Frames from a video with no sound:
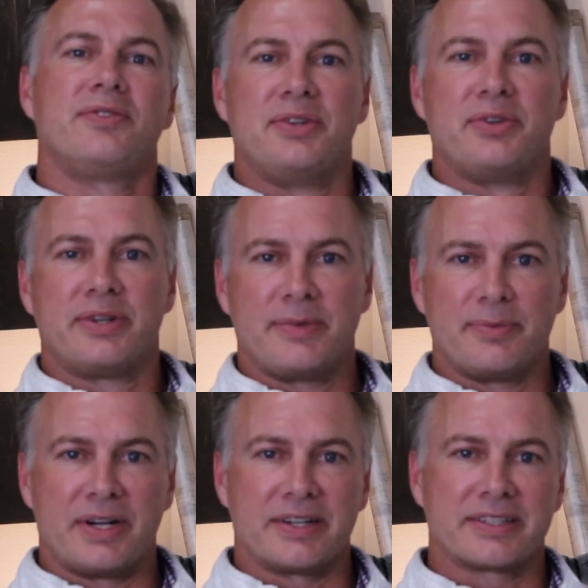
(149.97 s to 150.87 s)
a normal
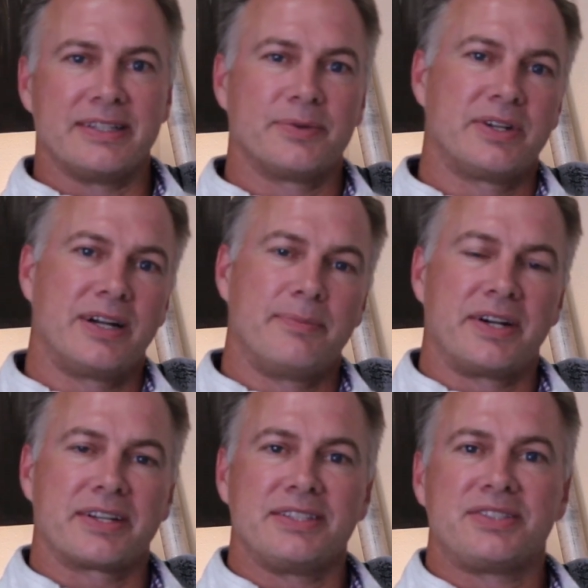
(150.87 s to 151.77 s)
market where our
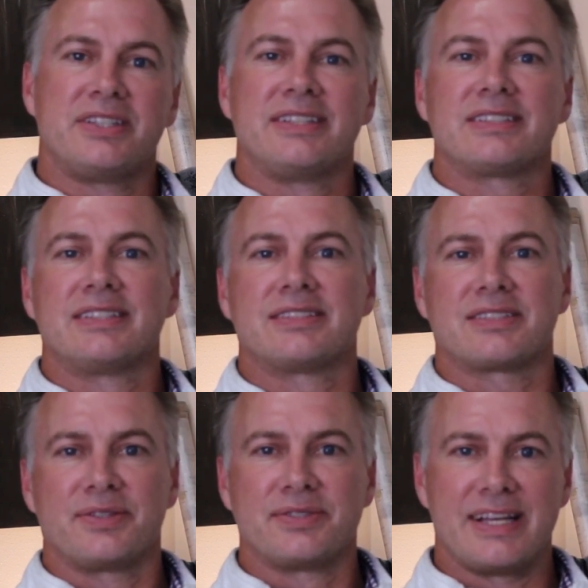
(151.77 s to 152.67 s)
market traditionally
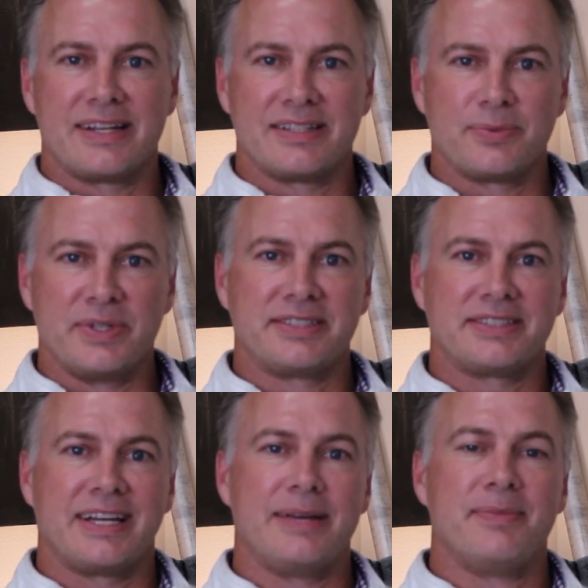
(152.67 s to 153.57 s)
slows down in the
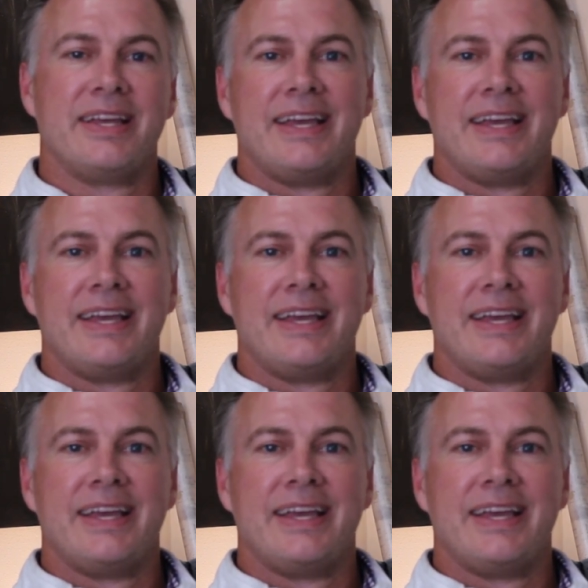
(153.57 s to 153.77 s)
wintertime